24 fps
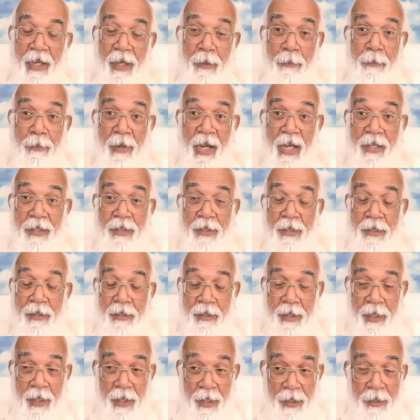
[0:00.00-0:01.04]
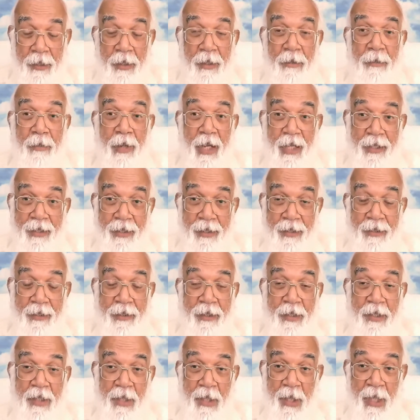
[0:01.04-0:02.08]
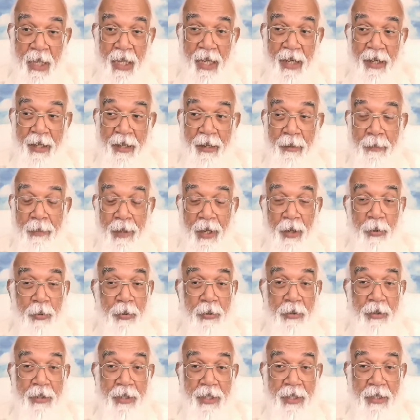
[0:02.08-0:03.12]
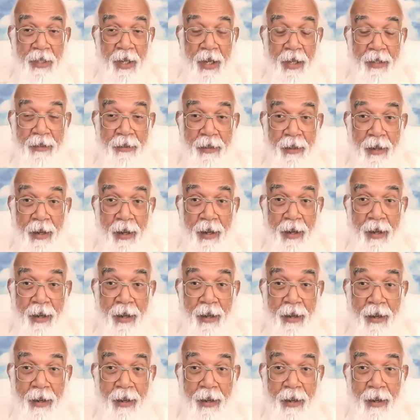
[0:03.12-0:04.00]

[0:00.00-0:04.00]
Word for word: a message, a hidden message is there about the sadhana.